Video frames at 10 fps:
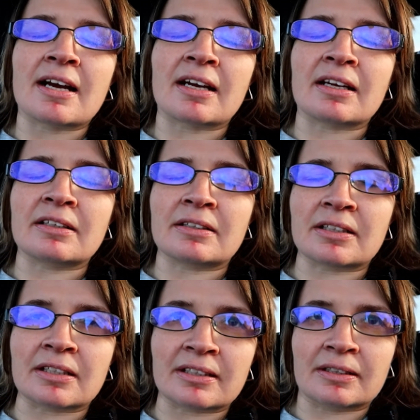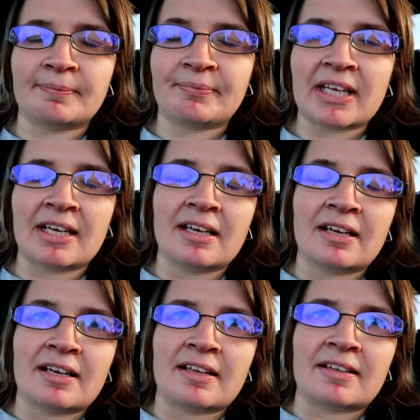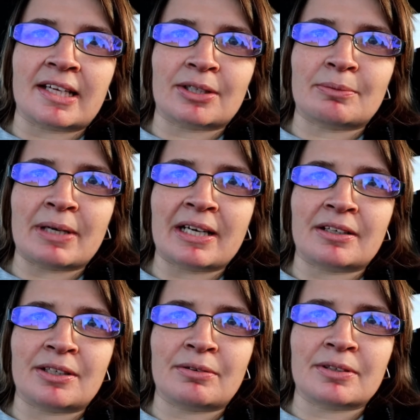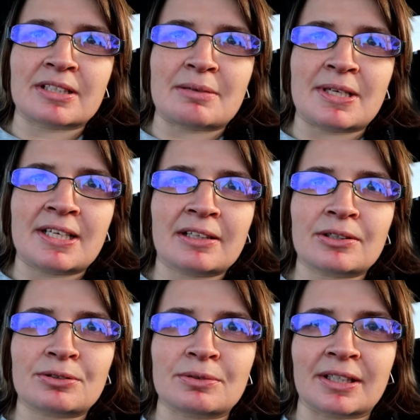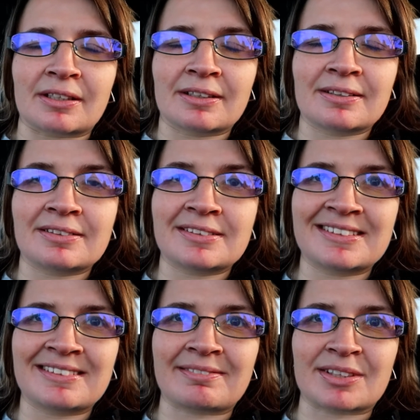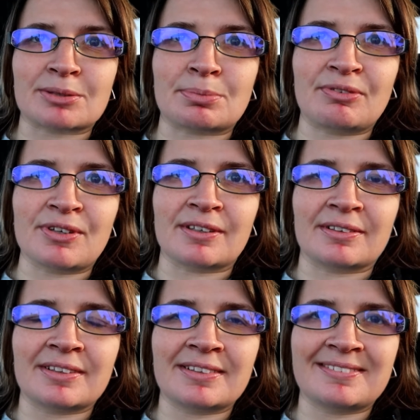And then come back and you can see me decluttering, which should be fun.